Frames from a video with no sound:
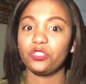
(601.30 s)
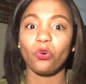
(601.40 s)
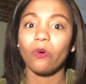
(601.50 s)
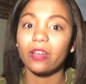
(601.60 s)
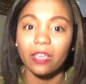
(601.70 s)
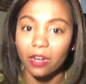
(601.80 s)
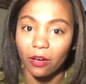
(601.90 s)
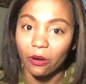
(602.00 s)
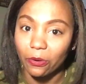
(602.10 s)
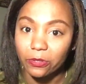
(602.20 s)
20 of
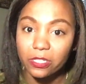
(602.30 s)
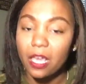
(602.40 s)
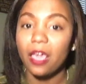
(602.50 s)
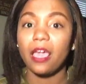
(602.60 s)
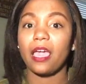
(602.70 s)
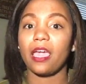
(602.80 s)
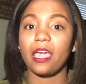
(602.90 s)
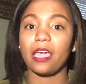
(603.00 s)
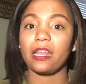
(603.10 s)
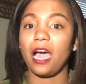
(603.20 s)
those,
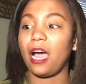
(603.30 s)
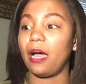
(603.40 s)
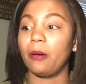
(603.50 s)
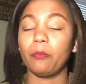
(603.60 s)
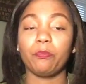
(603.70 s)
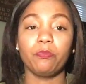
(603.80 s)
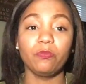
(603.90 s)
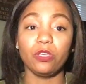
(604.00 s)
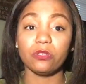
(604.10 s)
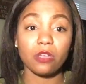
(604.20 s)
and I
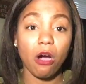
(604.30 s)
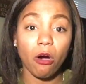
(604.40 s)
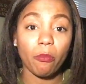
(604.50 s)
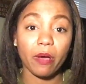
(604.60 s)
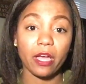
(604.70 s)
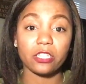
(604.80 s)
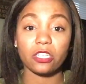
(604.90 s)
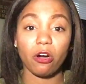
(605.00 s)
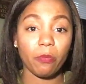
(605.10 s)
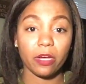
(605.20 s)
use a hole punch
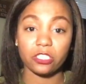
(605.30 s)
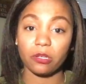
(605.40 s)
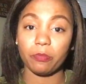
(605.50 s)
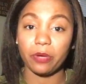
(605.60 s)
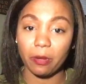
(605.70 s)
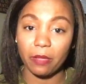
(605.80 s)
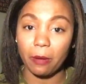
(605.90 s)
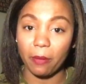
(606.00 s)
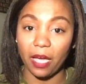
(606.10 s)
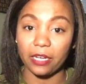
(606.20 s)
them, put them in a
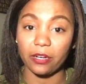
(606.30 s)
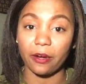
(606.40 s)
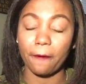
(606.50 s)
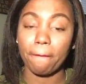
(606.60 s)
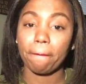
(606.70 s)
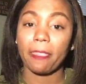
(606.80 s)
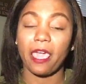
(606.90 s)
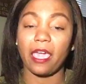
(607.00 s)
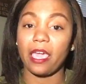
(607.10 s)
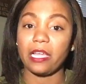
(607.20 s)
binder,
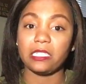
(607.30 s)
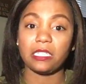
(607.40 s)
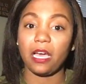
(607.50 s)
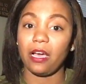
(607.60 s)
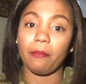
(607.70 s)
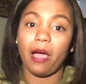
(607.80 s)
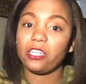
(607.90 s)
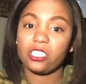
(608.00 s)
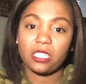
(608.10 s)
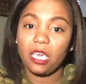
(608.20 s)
and I
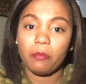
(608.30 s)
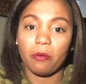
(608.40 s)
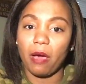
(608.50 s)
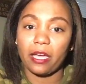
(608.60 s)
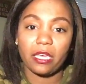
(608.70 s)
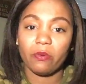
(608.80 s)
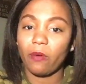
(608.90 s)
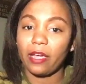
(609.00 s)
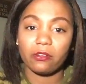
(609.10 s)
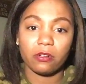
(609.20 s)
just keep them. I keep
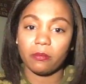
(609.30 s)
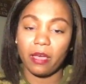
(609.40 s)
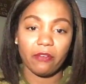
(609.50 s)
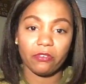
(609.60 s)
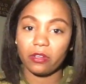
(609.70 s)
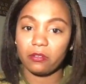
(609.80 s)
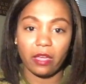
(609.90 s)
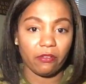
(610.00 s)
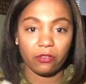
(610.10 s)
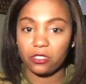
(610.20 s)
writing on them
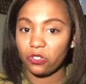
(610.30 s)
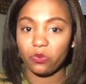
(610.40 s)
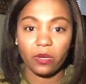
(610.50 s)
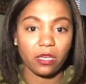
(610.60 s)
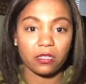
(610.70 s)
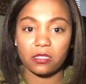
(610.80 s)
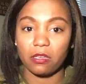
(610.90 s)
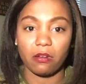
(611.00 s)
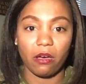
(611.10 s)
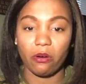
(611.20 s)
every 2 weeks,
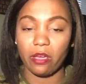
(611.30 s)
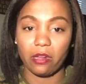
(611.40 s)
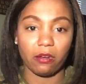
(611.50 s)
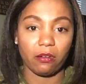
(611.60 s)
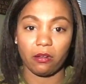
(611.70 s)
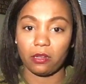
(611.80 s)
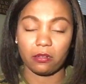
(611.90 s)
you know, and